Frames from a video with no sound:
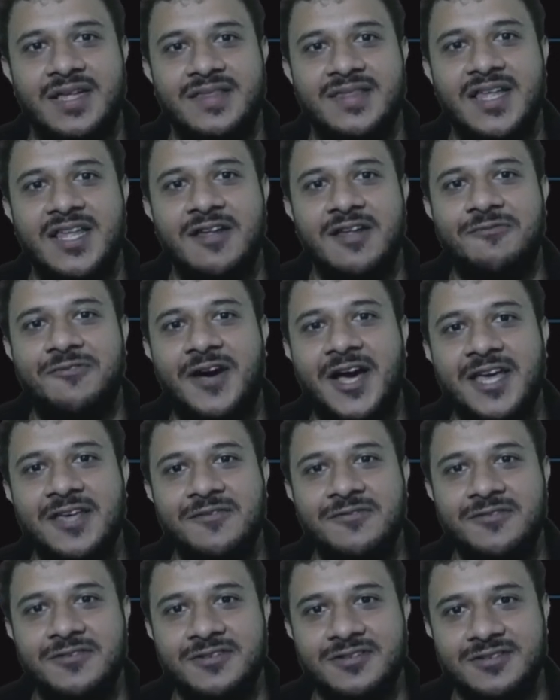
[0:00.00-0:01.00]
Then a
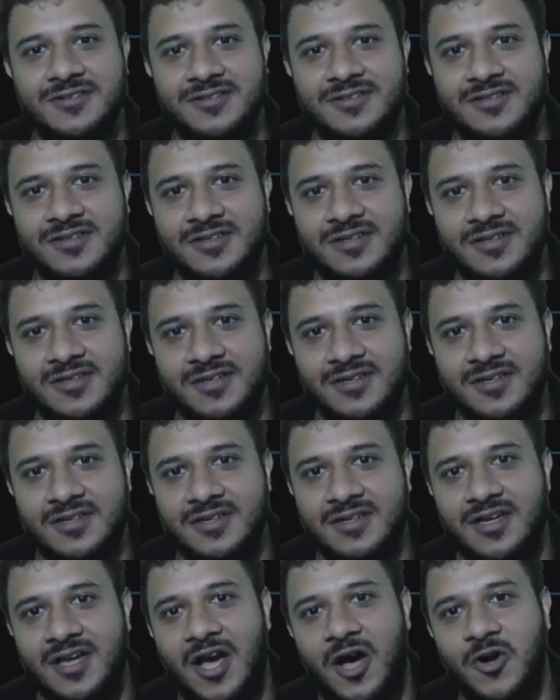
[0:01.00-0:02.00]
5.
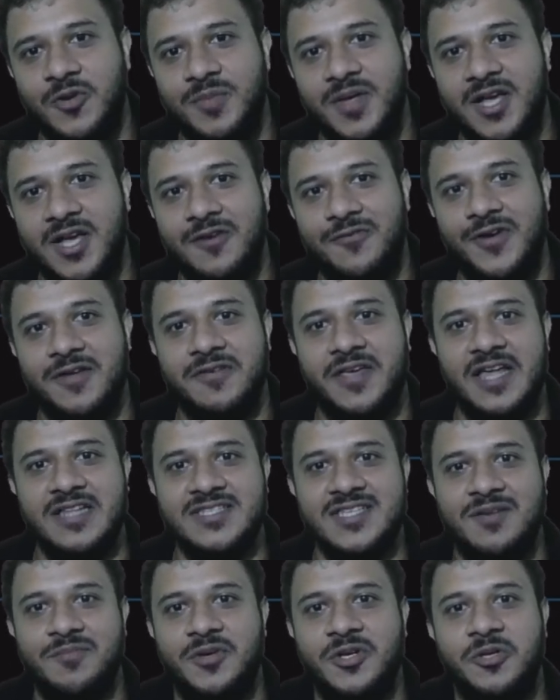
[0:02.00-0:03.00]
How to make a 5? Can
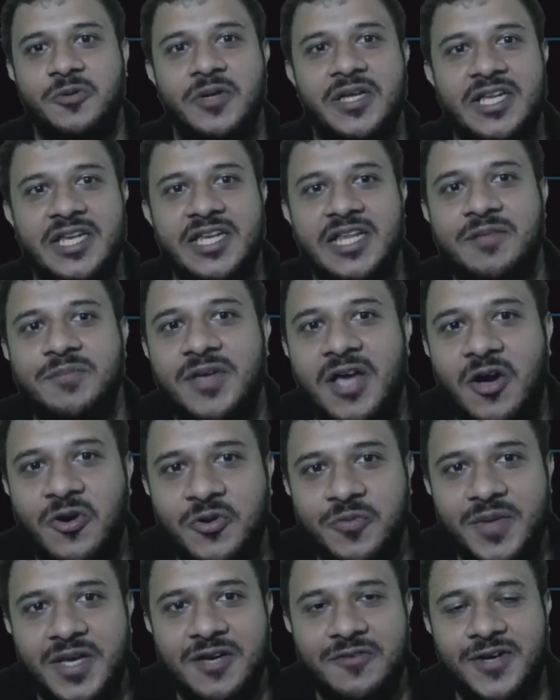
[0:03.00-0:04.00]
somebody quickly tell me how to
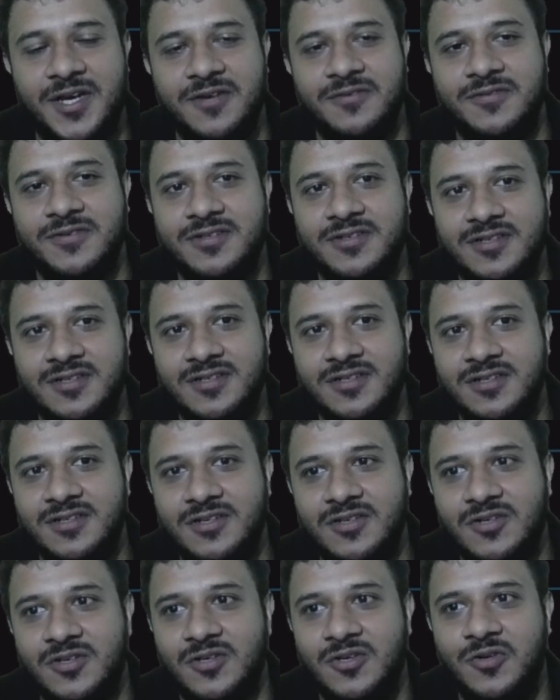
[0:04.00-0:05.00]
make a 5?
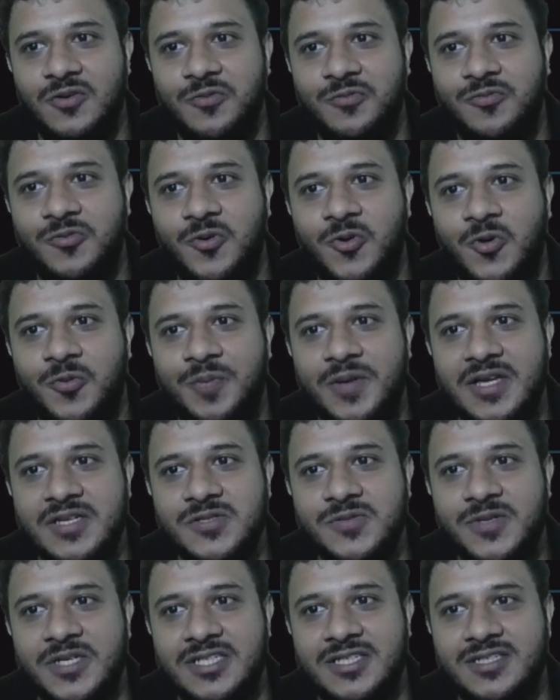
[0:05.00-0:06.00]
4 plus
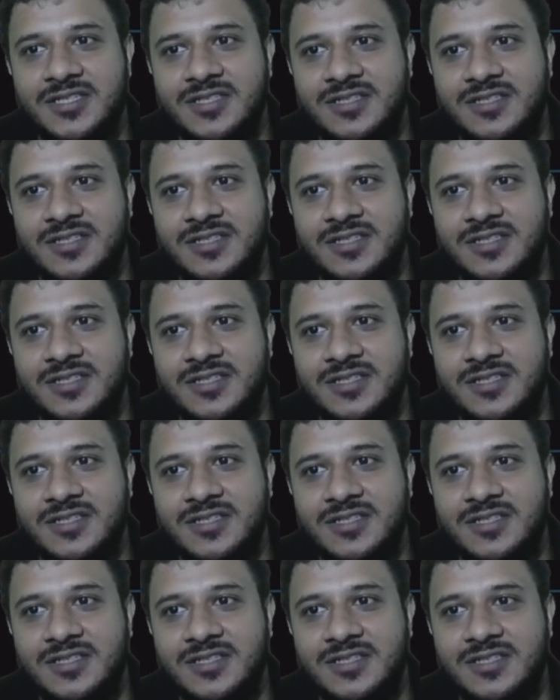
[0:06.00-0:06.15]
what?